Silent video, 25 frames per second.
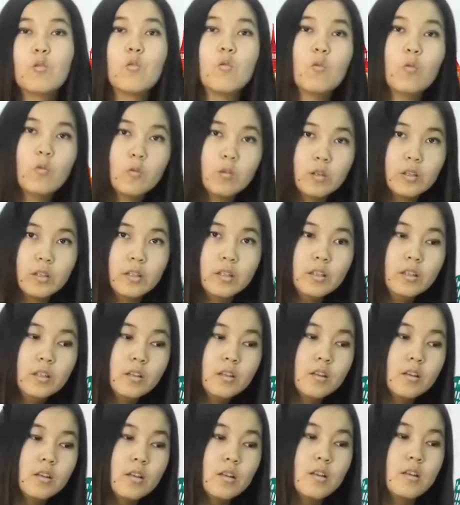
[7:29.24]
or
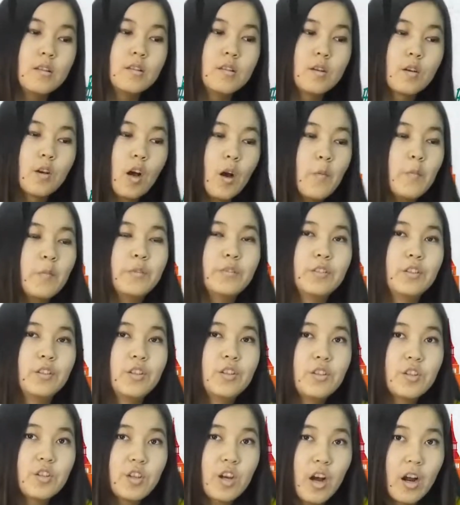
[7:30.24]
the
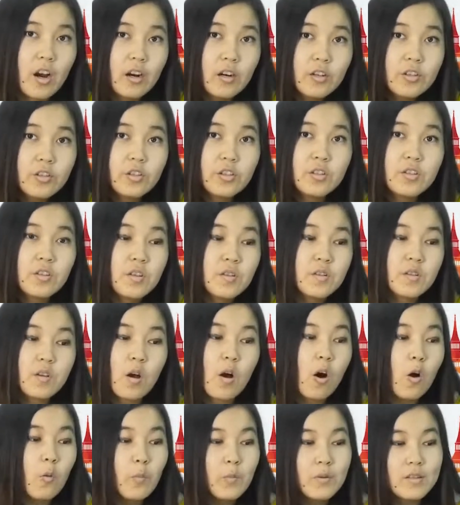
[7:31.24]
commander's charge into the
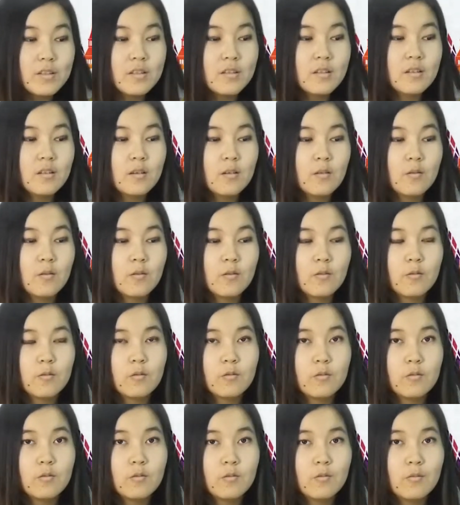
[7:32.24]
opposing
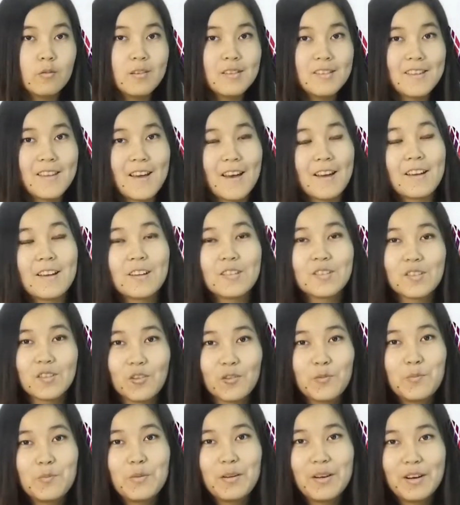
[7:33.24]
was an act
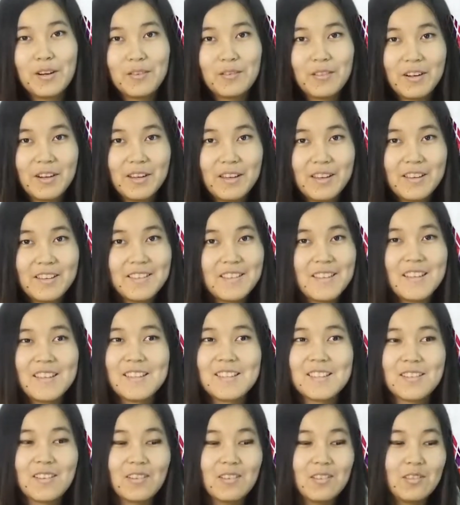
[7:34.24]
of bravery.
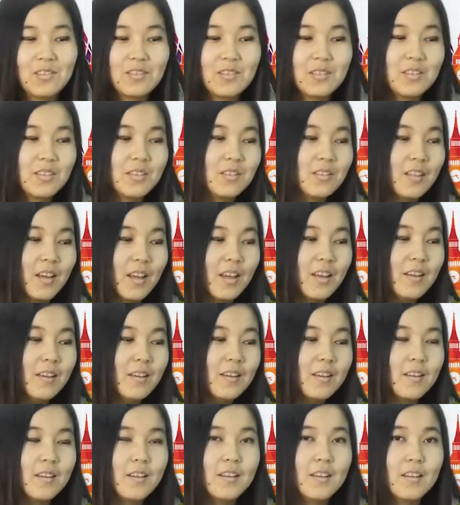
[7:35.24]
That's all. Okay.
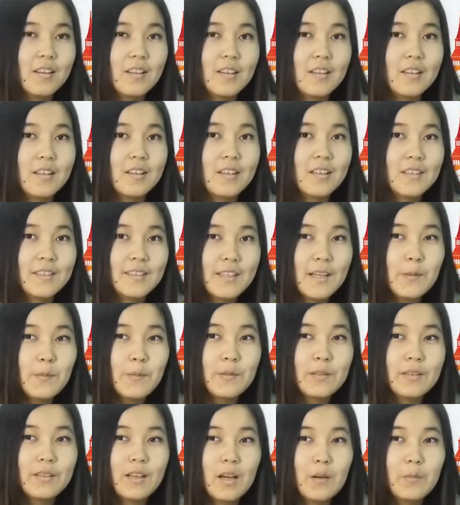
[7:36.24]

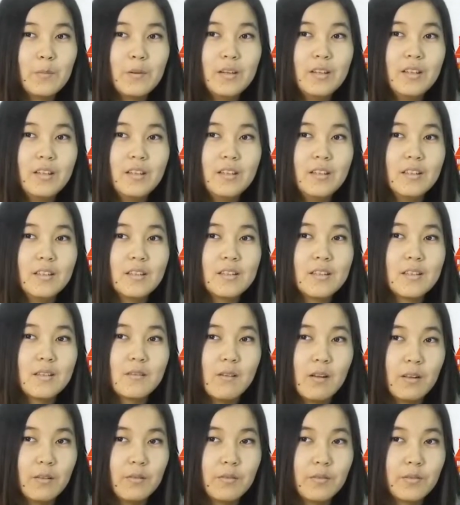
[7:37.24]
Example number
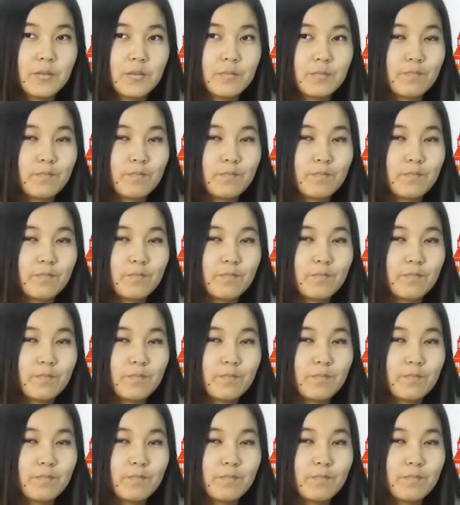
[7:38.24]
12.